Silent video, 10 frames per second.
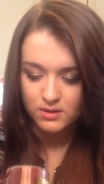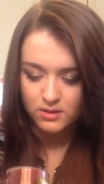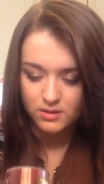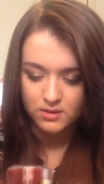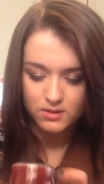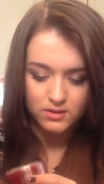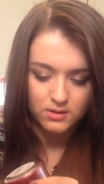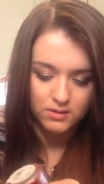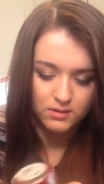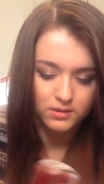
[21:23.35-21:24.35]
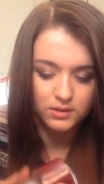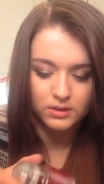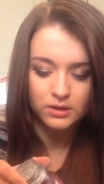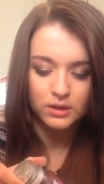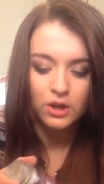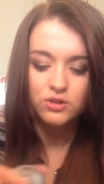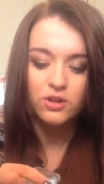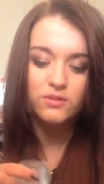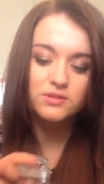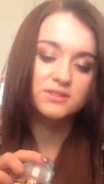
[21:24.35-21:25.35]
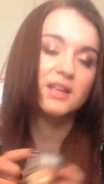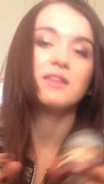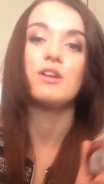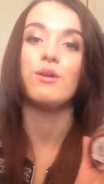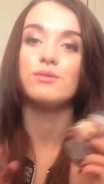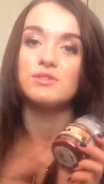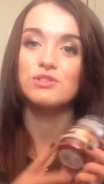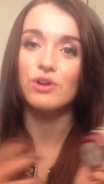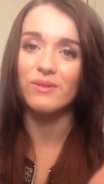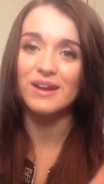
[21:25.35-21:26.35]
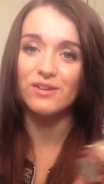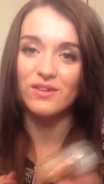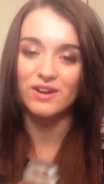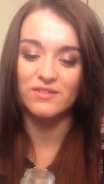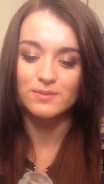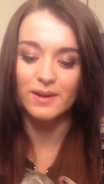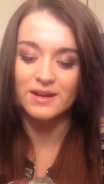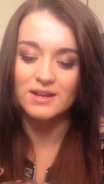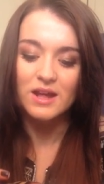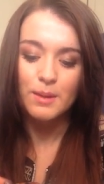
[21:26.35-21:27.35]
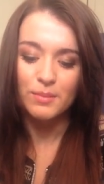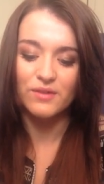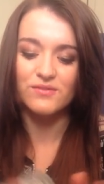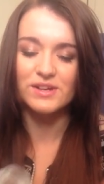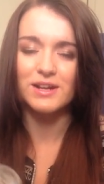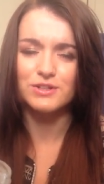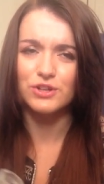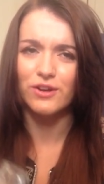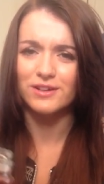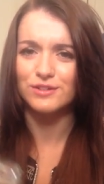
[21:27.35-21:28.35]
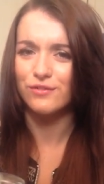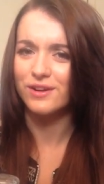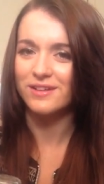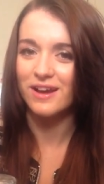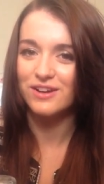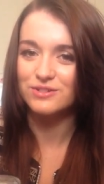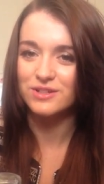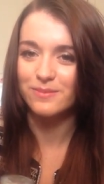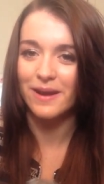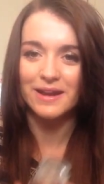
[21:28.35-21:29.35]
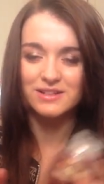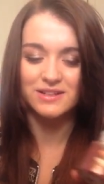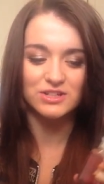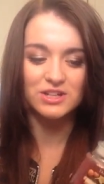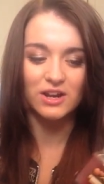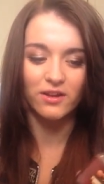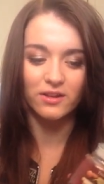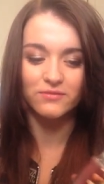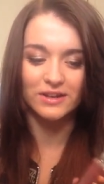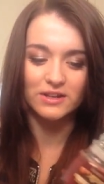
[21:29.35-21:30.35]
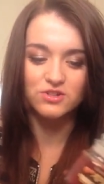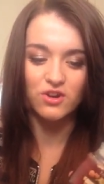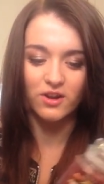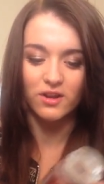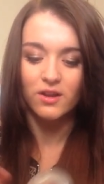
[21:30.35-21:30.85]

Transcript: Uh, no, it doesn't say the notes. Sorry, not regular explaining. But vanilla chai is not really that hard to explain. It's literally like vanilla chai.